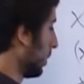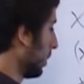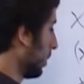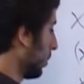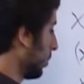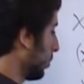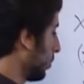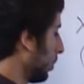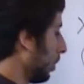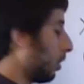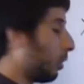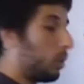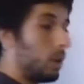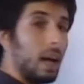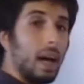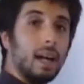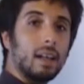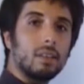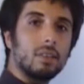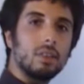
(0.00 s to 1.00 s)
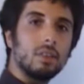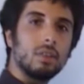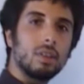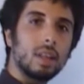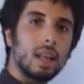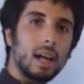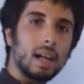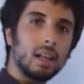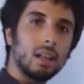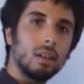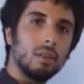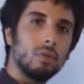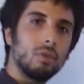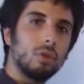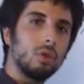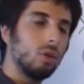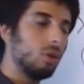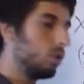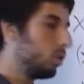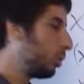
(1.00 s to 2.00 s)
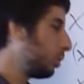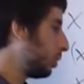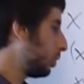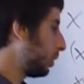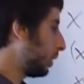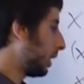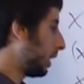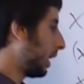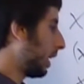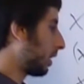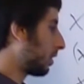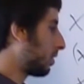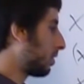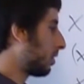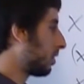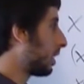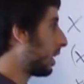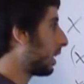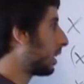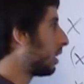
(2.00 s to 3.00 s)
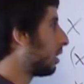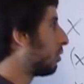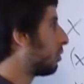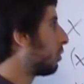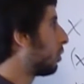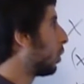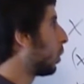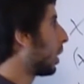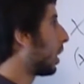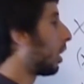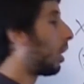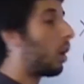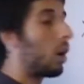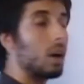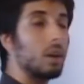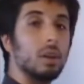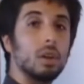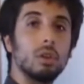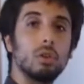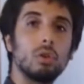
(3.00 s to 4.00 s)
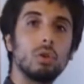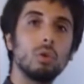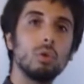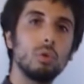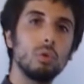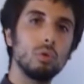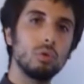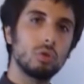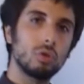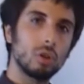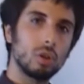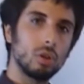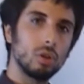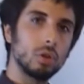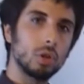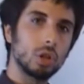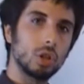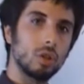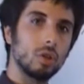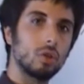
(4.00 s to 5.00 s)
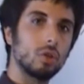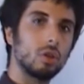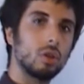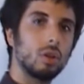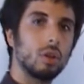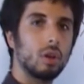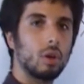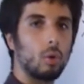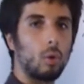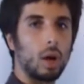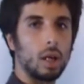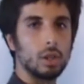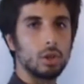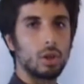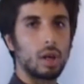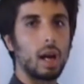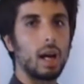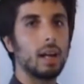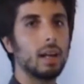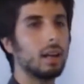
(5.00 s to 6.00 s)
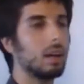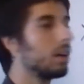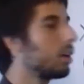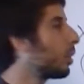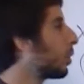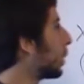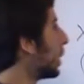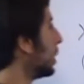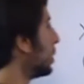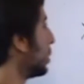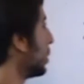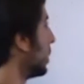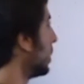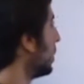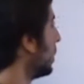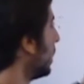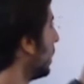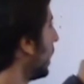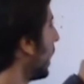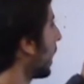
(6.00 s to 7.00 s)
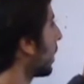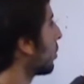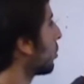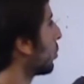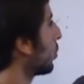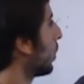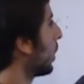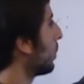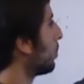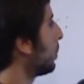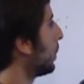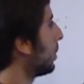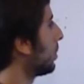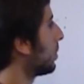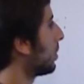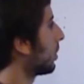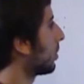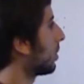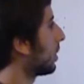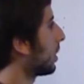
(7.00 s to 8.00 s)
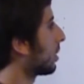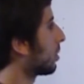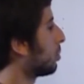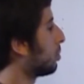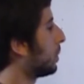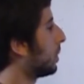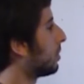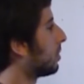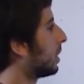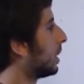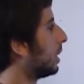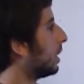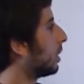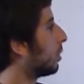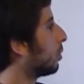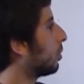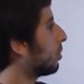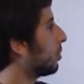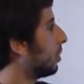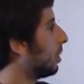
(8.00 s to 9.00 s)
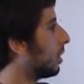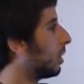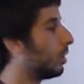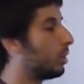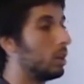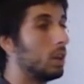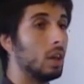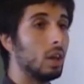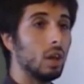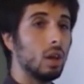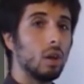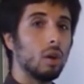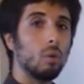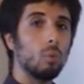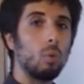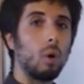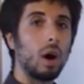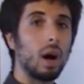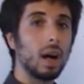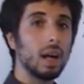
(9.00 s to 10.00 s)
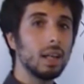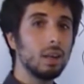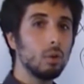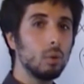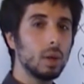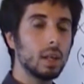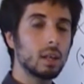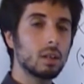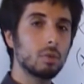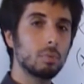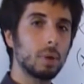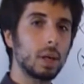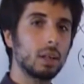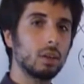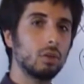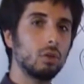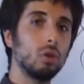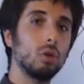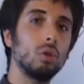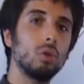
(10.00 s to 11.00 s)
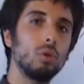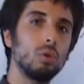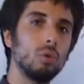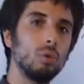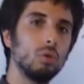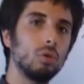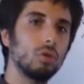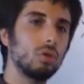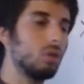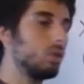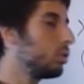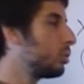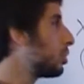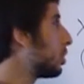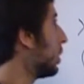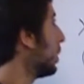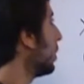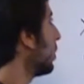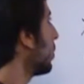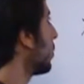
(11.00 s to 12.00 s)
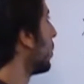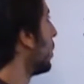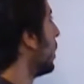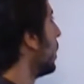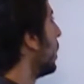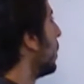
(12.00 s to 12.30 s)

So x is negative 2 and x is negative 4 are the two solutions to the quadratic equation x squared plus 6x plus 8 equals 0. Why do we expect two solutions?